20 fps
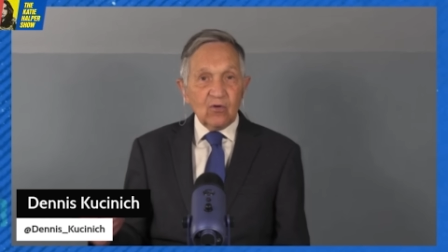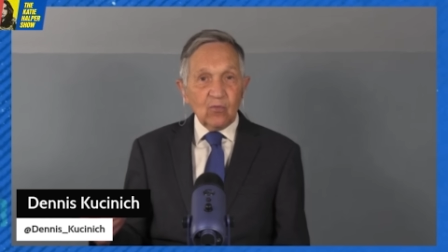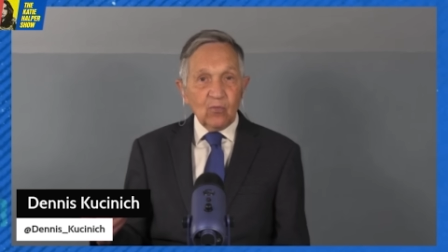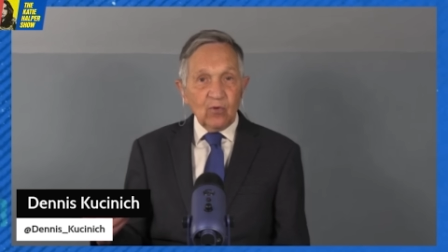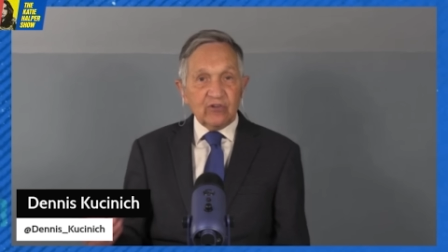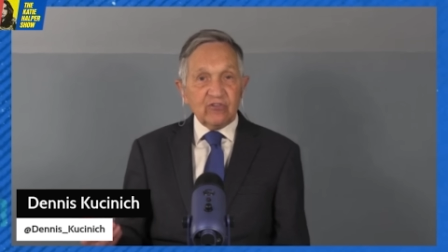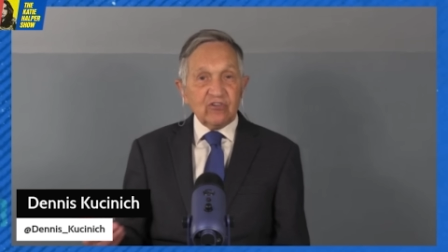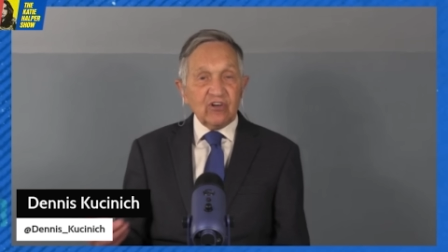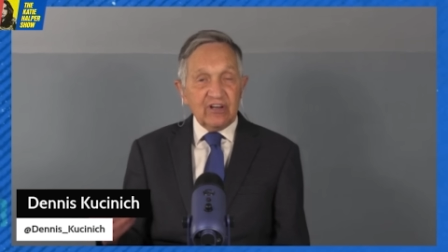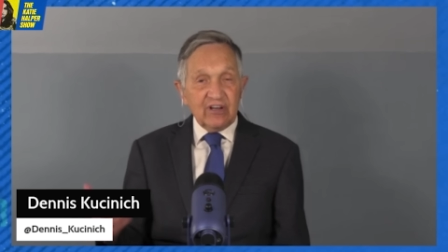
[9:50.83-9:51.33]

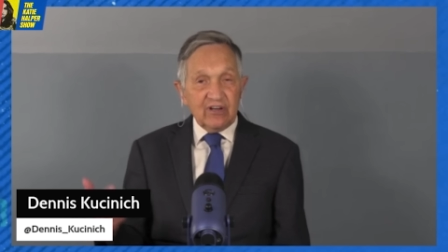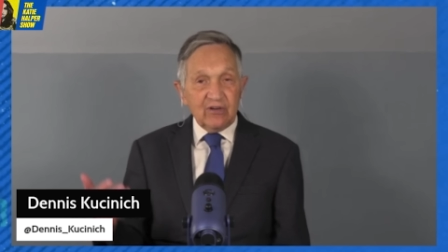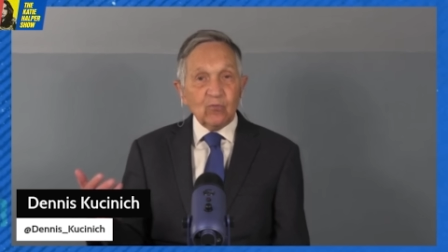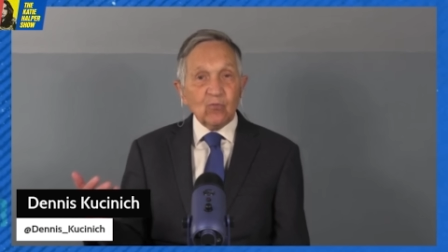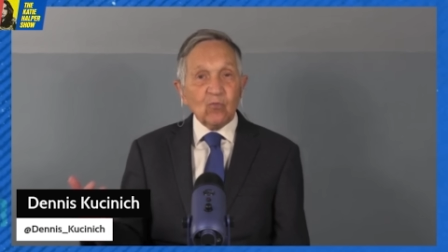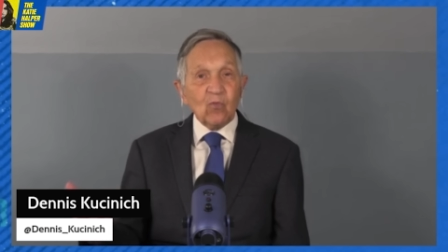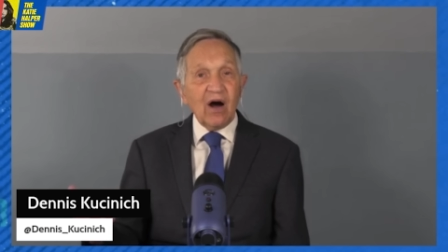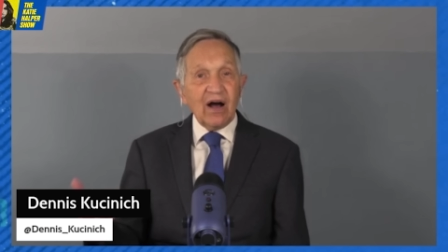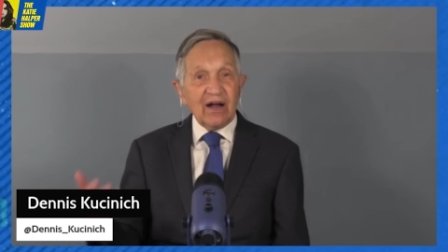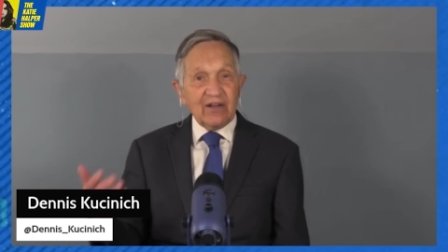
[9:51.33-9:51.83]
which he
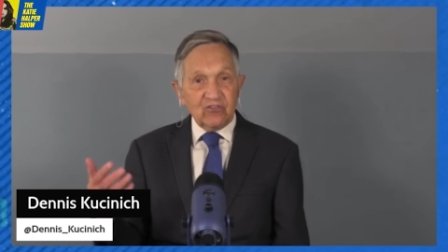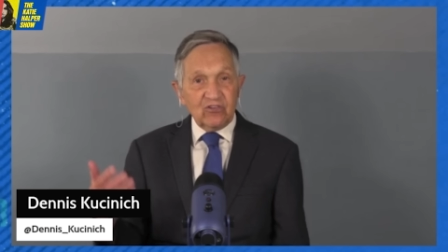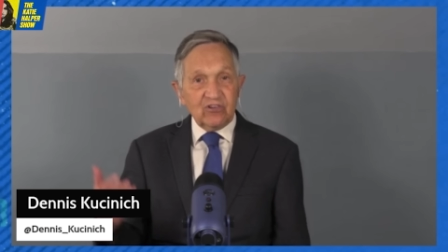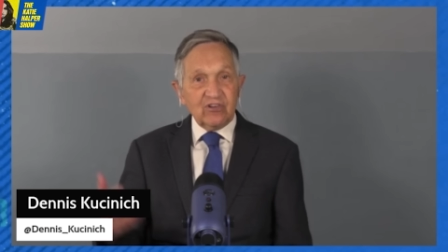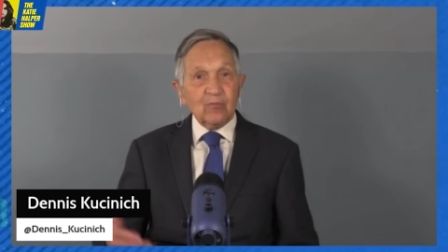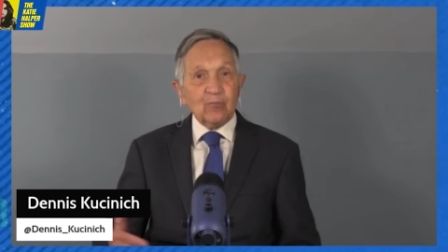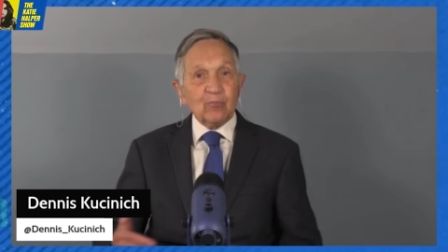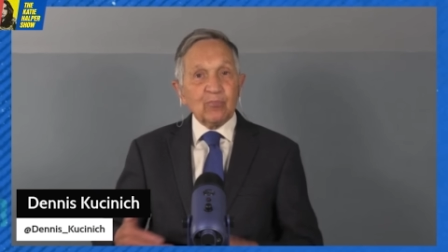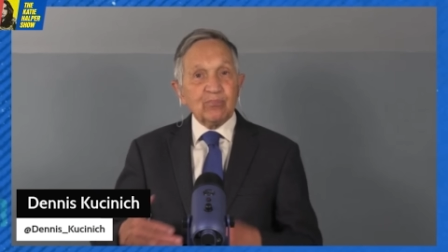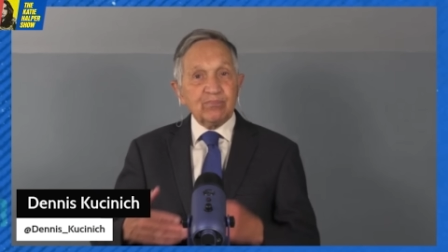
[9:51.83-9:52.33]
wants
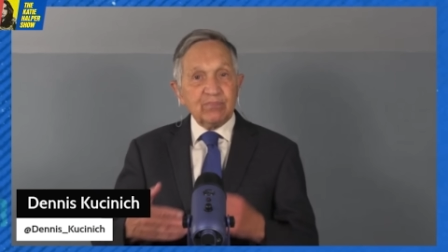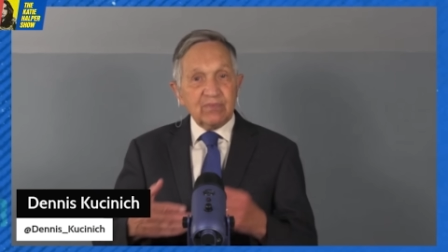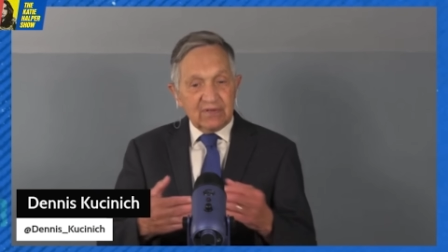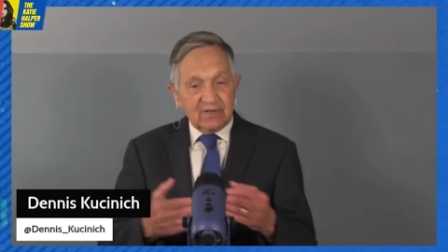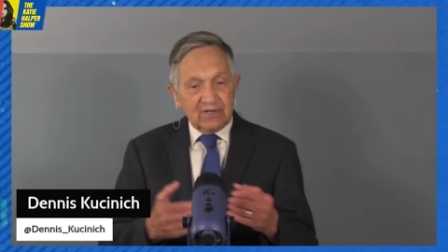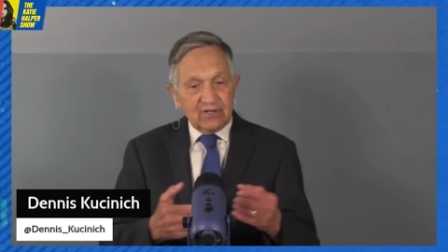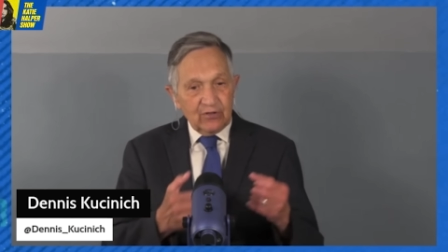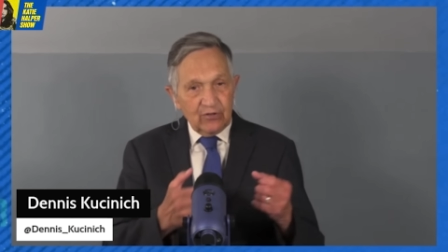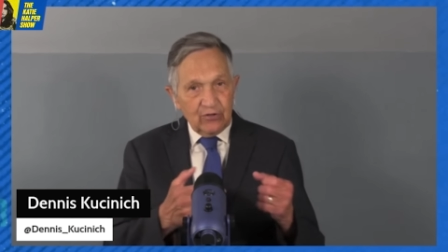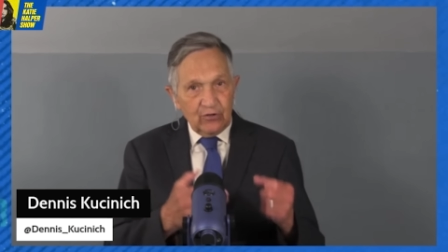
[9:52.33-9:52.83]
to
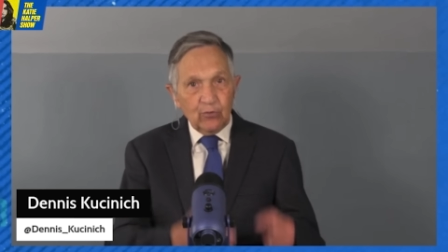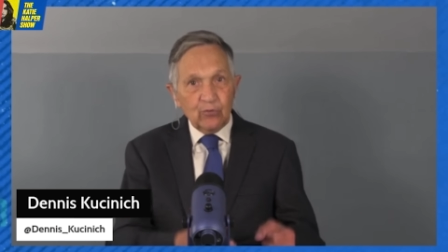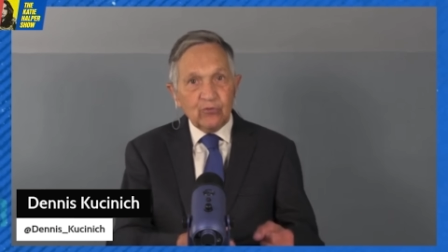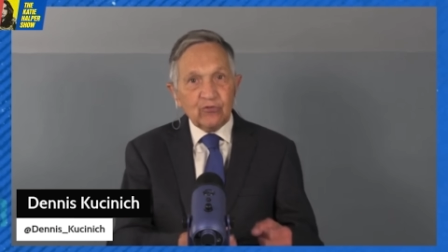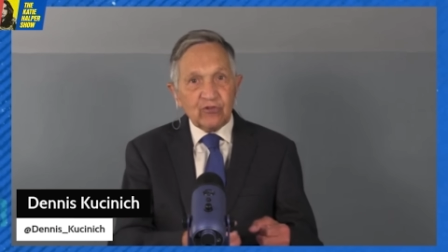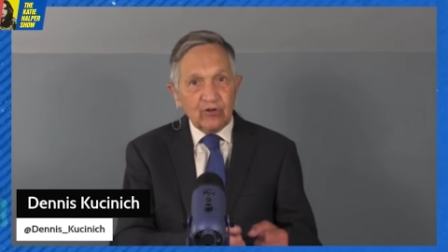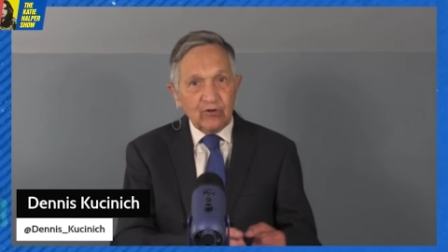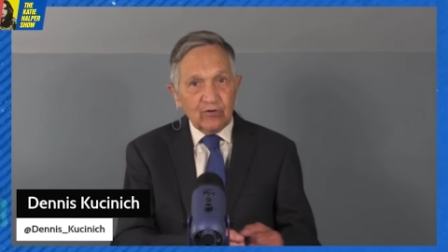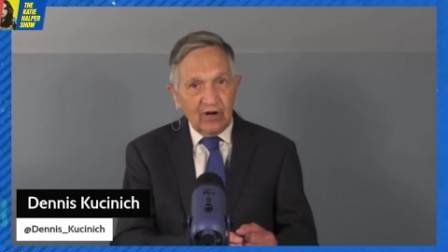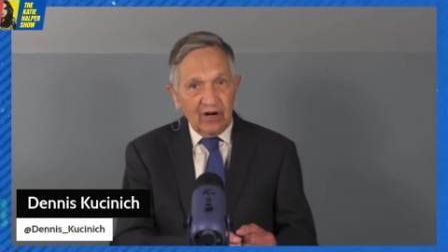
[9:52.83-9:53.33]

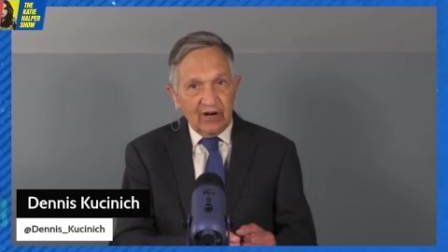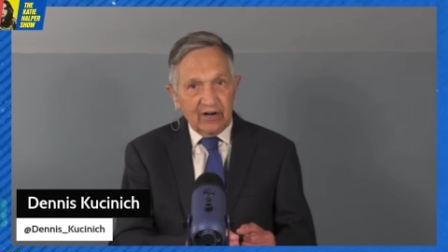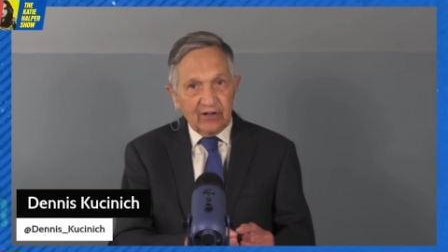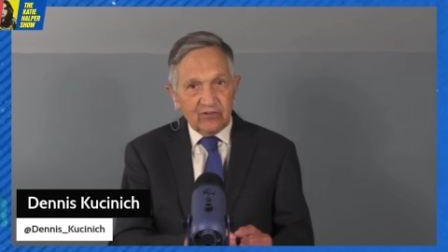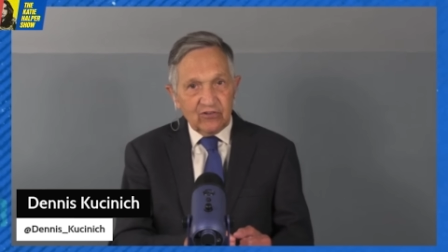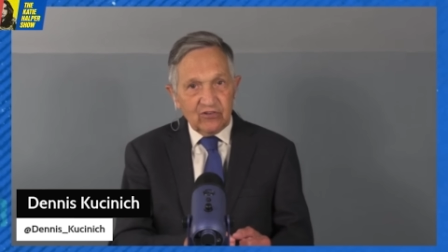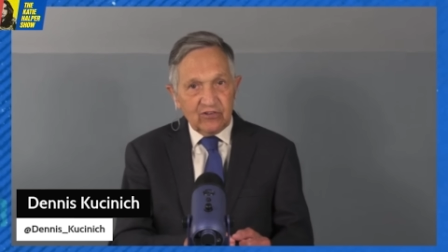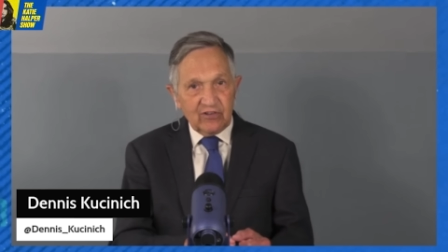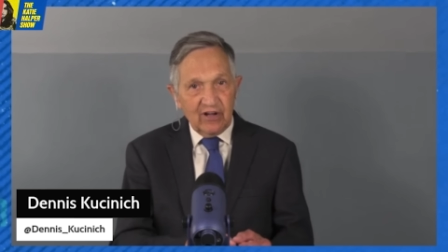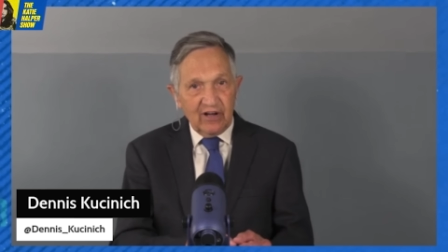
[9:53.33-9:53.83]
use the
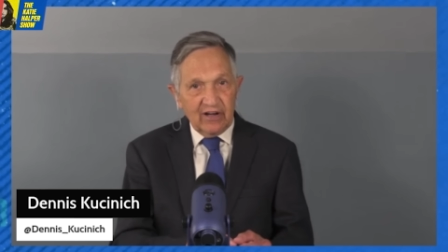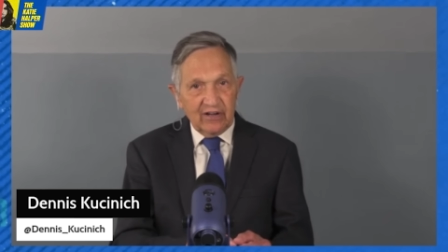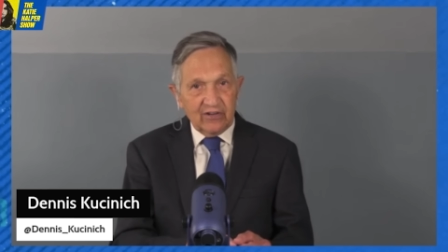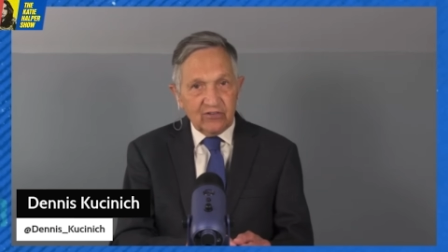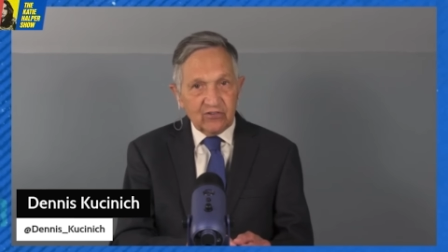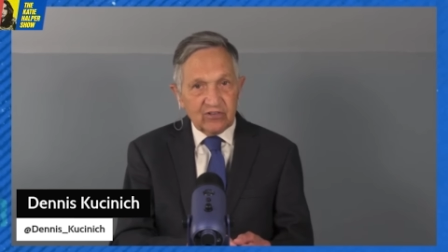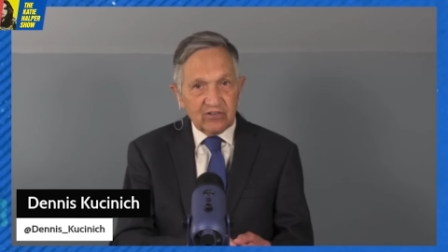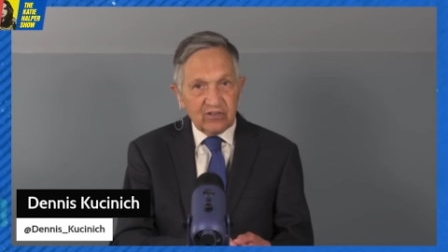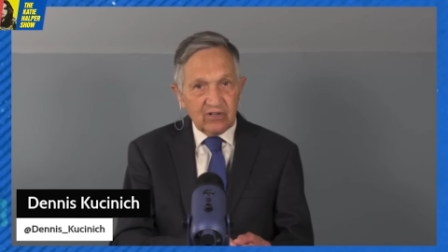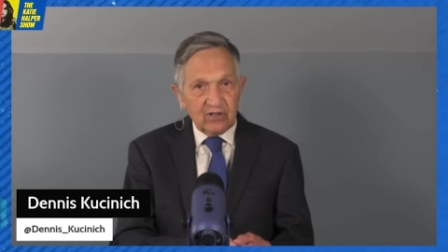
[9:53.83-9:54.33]
United
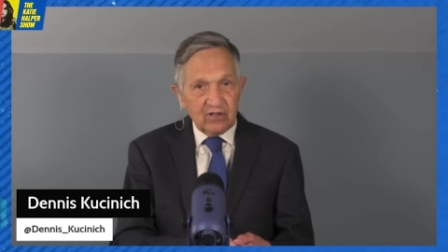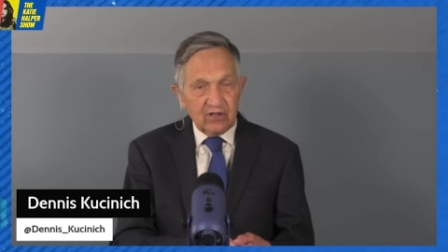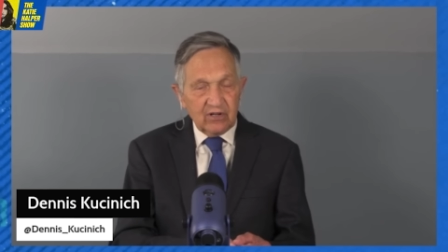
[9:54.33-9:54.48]
States